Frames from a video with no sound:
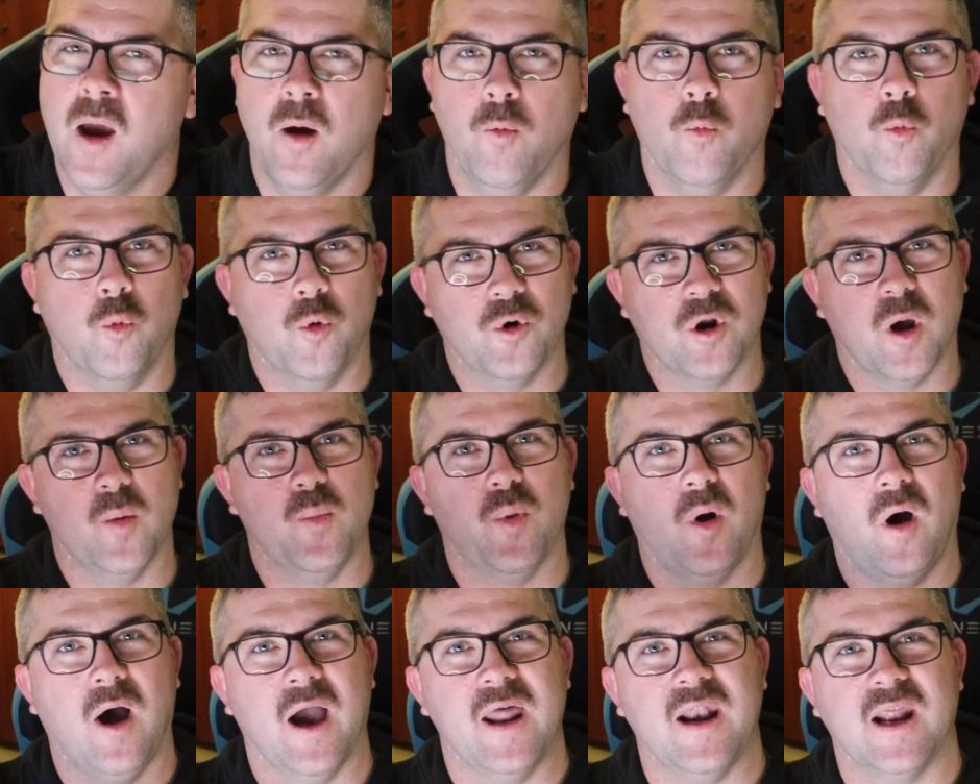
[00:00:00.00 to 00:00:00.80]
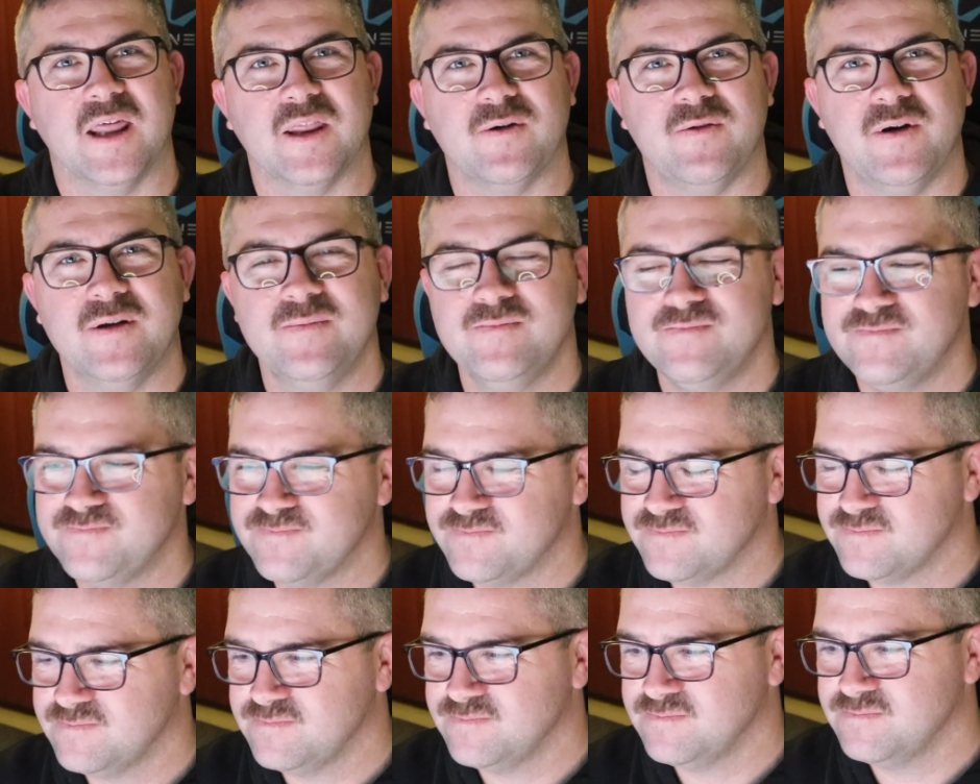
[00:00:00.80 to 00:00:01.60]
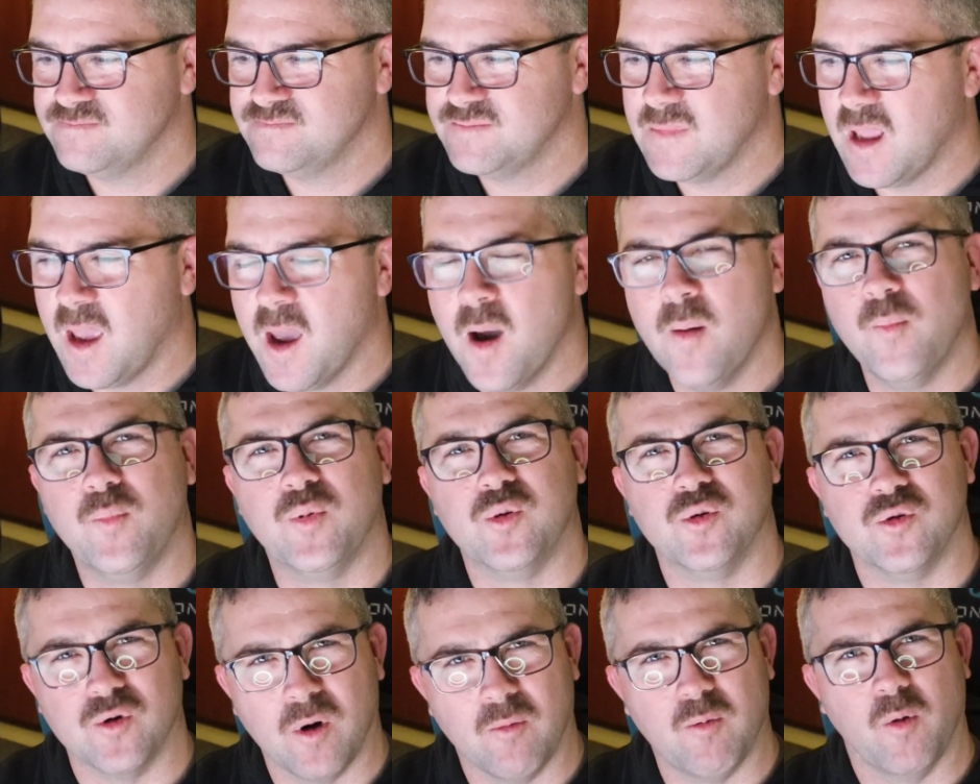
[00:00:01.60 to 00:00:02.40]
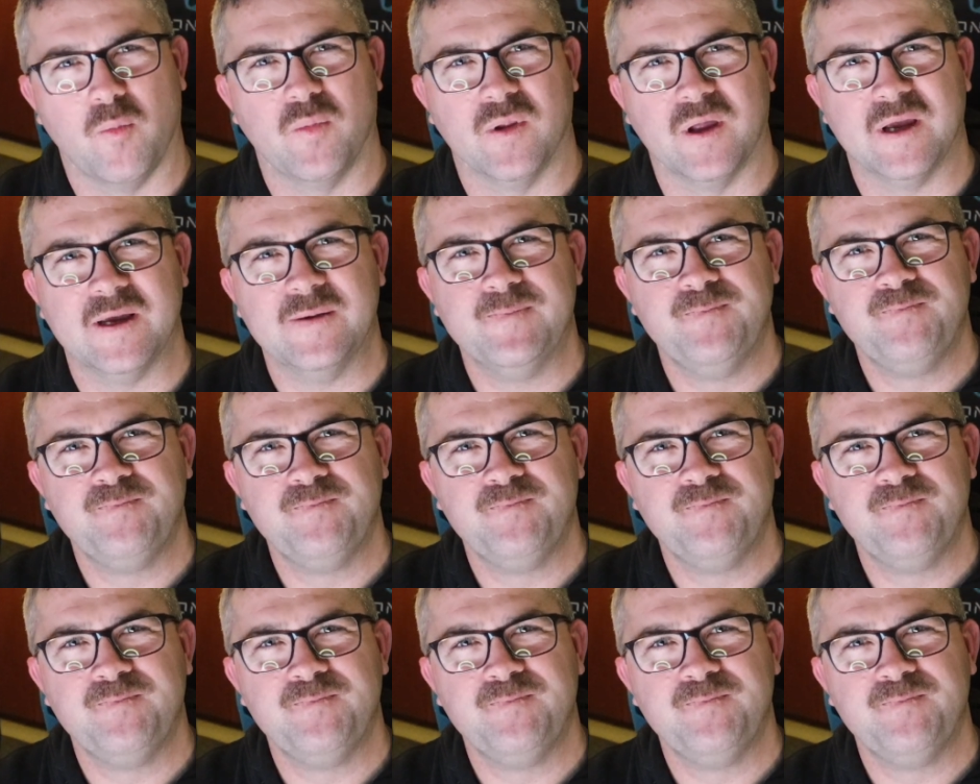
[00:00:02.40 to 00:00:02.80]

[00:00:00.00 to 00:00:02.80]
Would I buy another one? Probably.